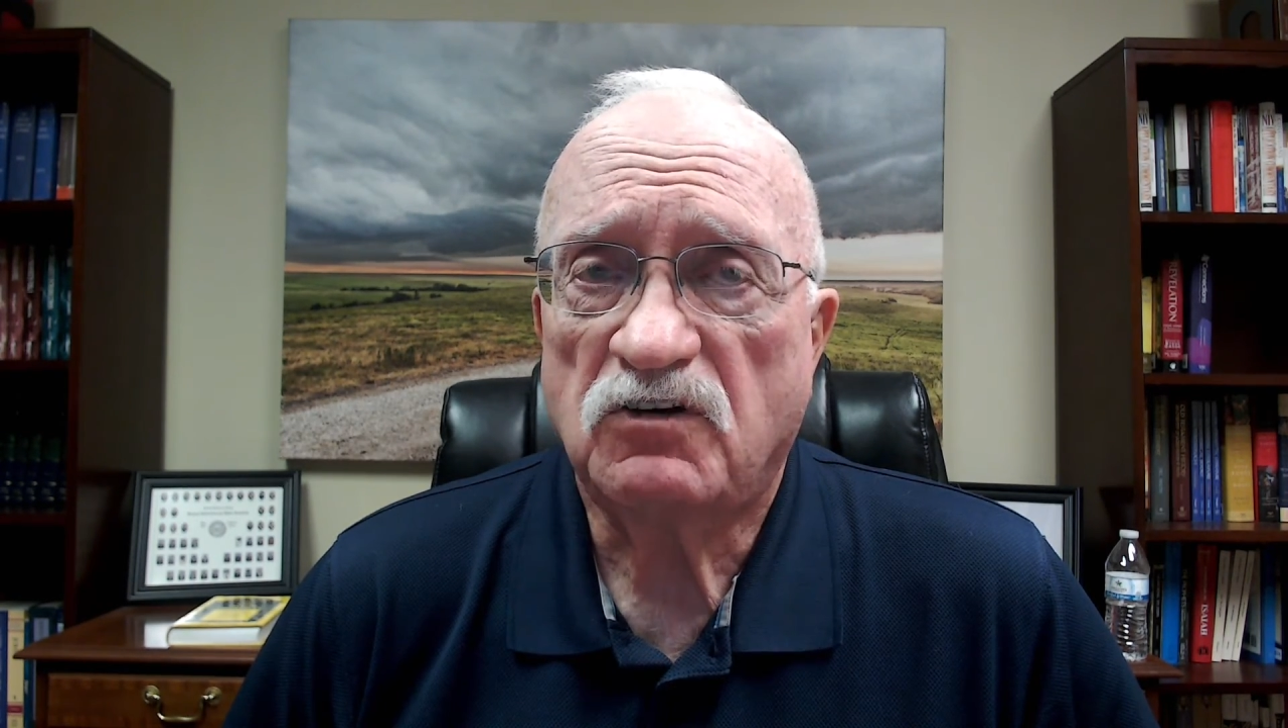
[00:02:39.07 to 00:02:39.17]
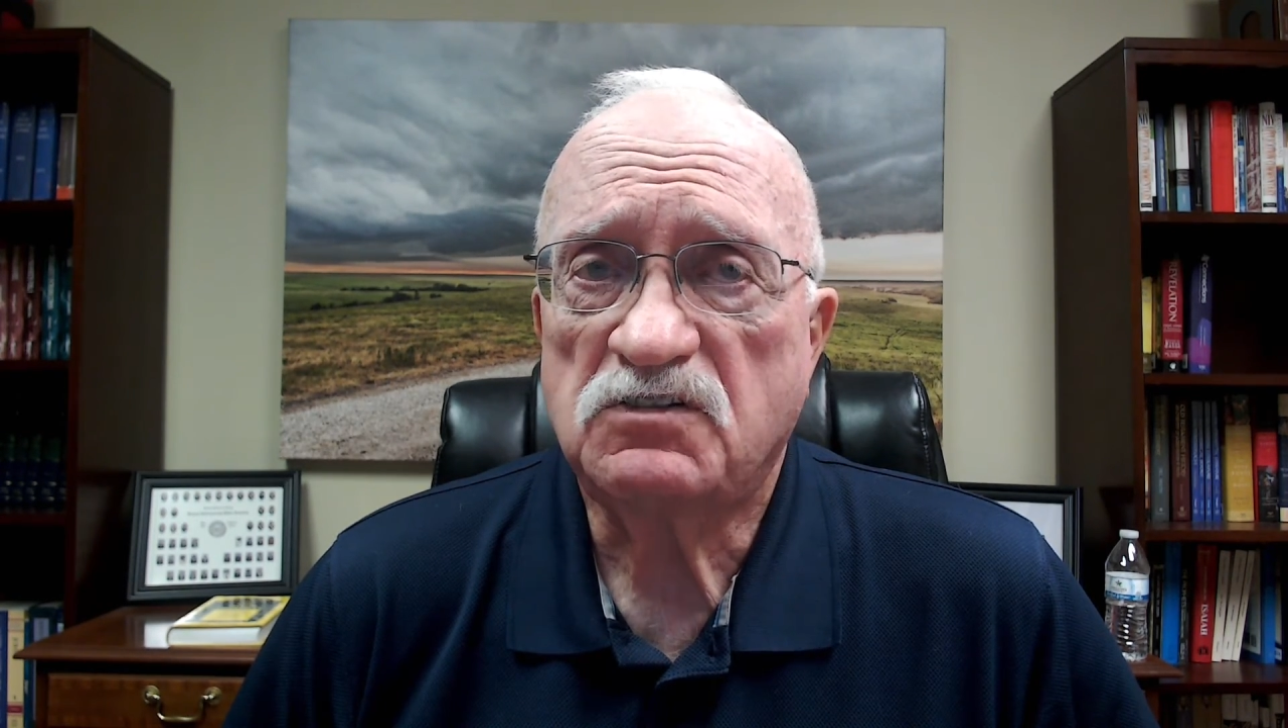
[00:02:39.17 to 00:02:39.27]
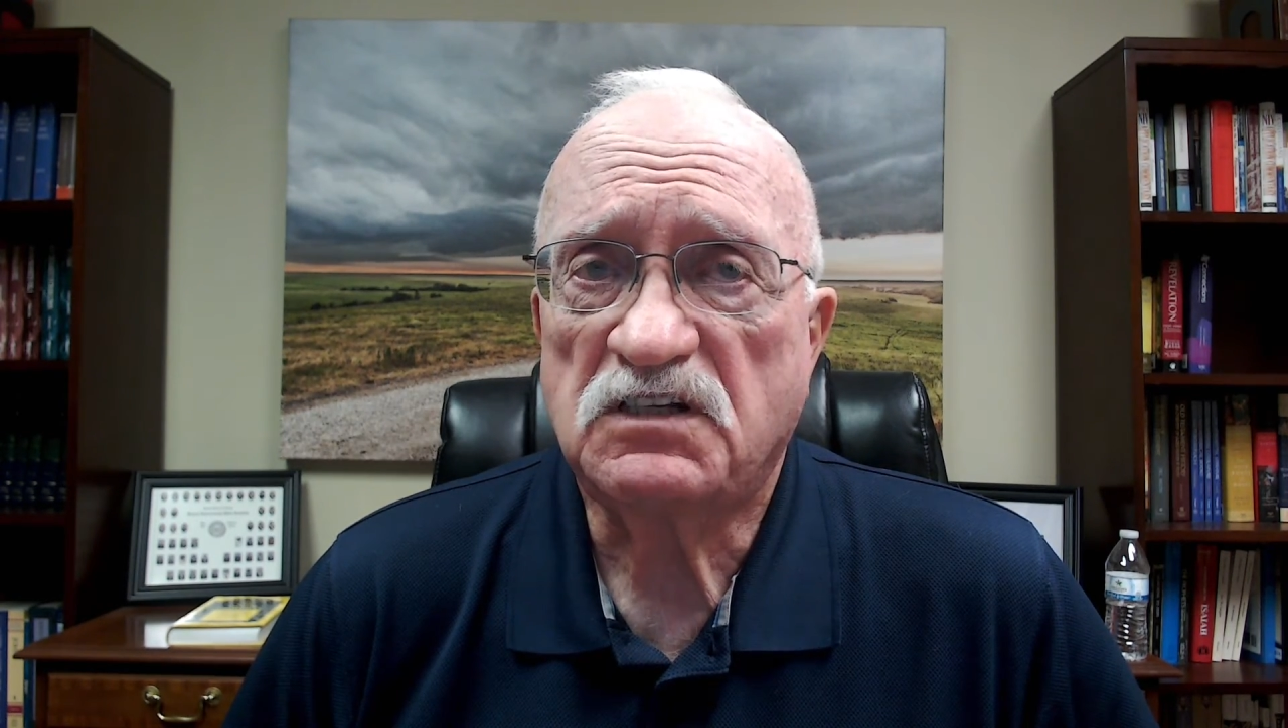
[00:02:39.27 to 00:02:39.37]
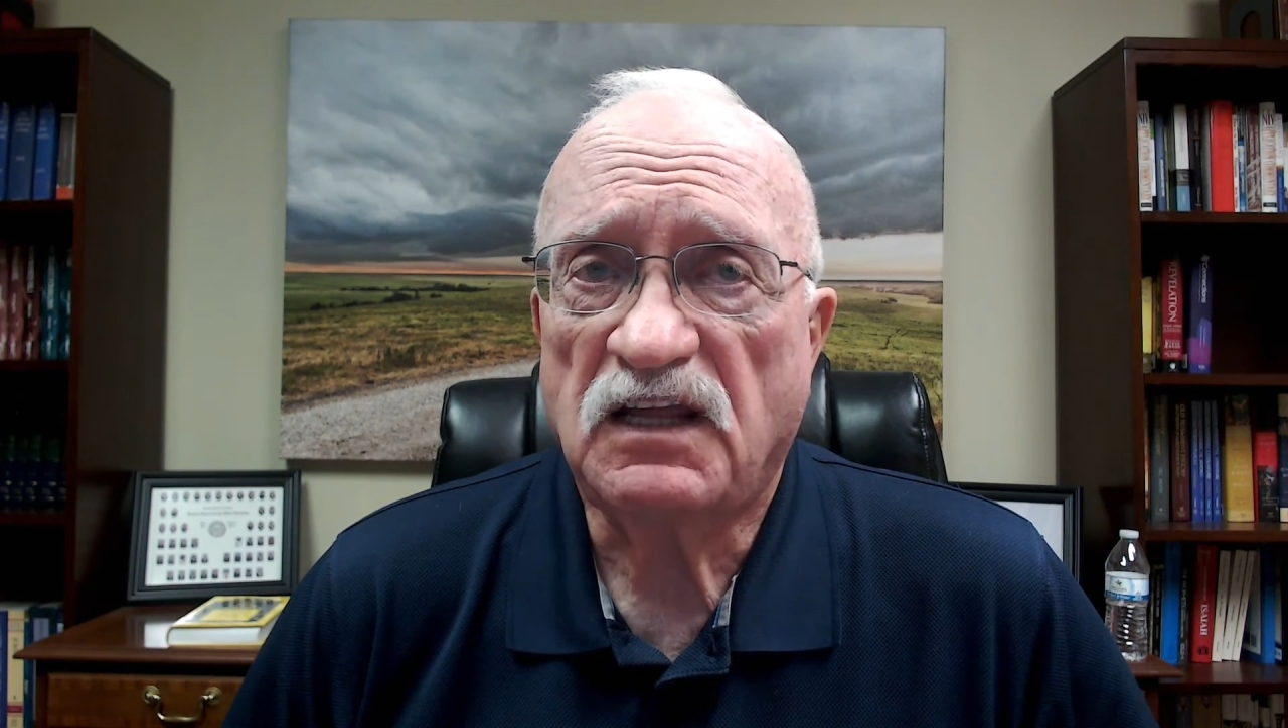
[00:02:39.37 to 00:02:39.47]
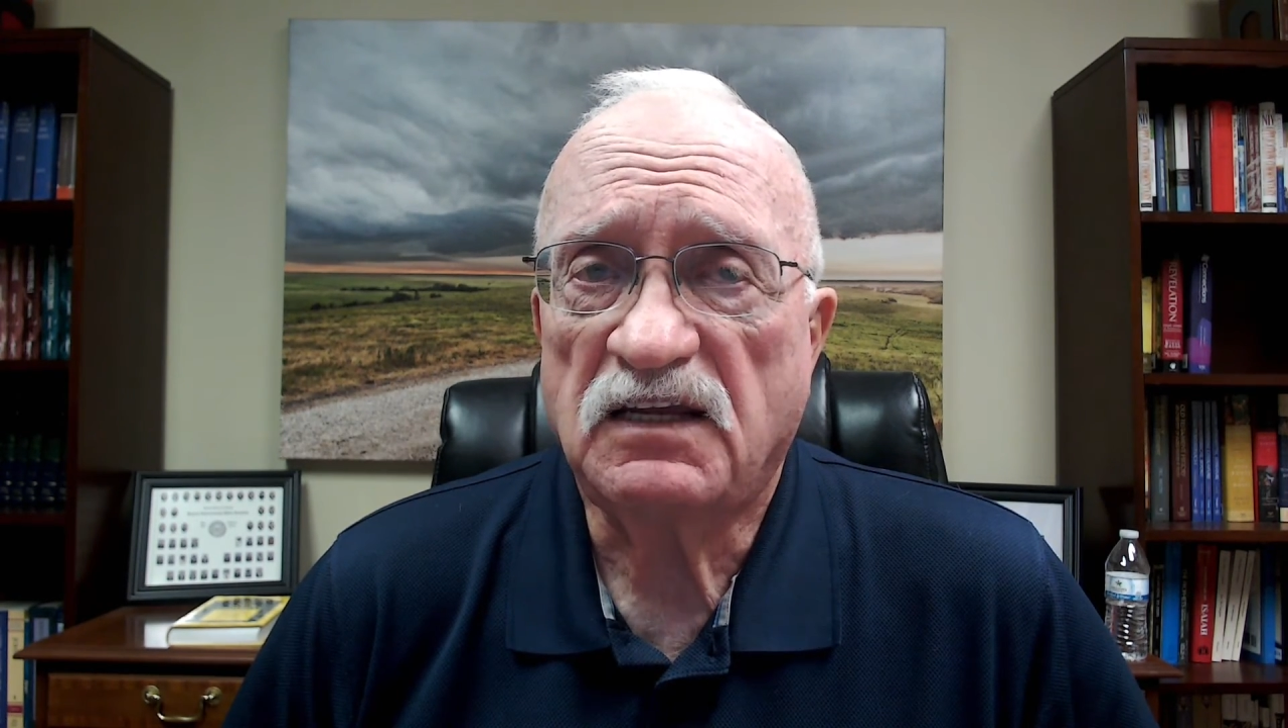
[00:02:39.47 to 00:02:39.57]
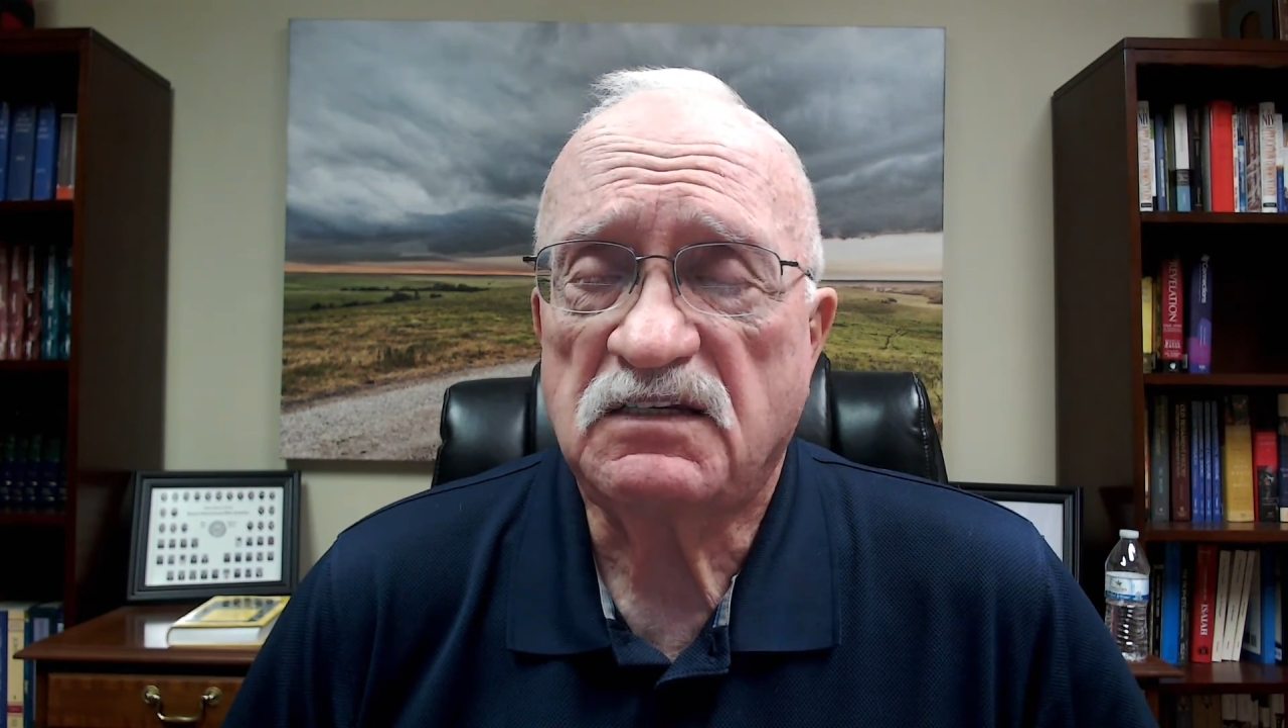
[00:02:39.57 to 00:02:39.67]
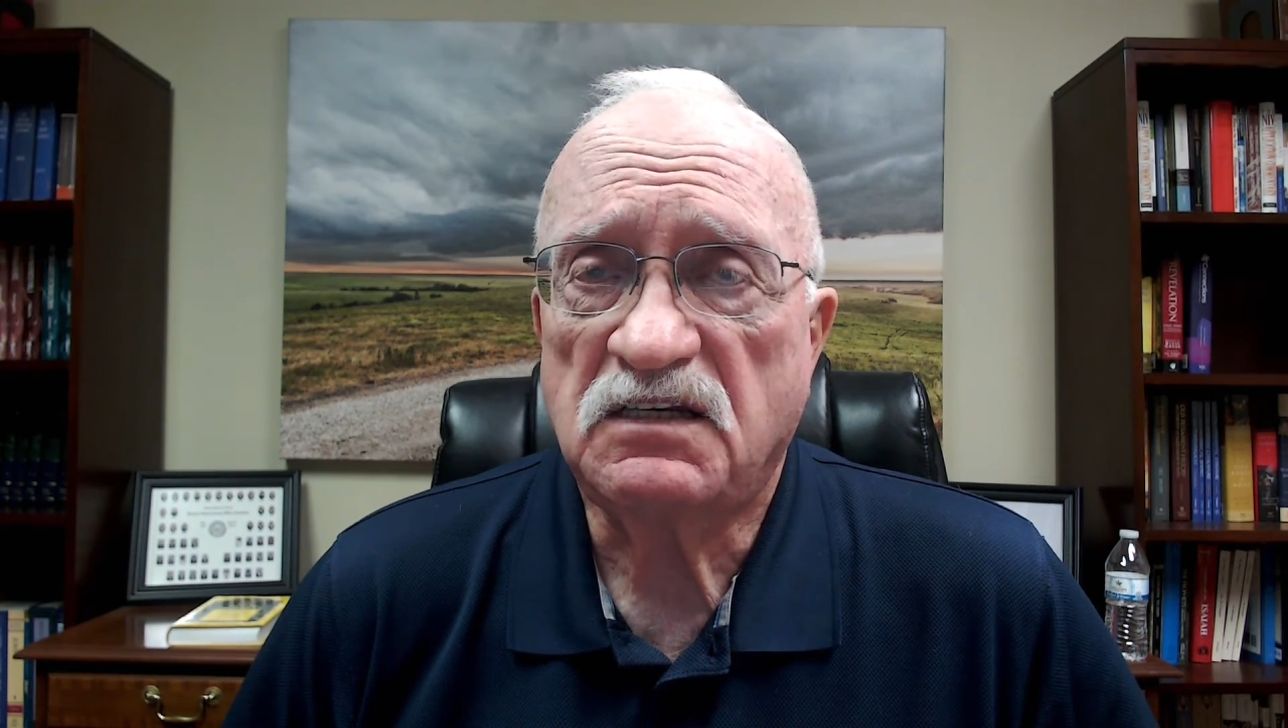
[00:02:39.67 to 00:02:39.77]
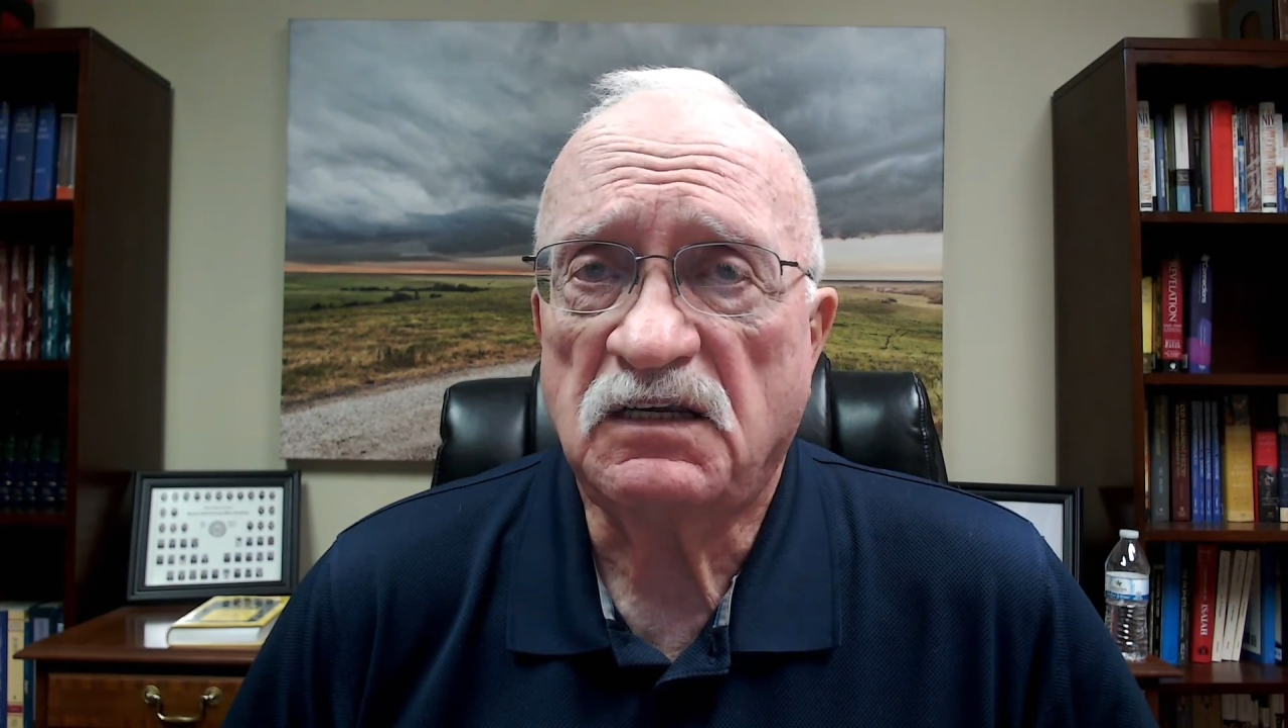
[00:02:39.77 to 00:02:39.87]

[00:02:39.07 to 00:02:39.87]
chosen that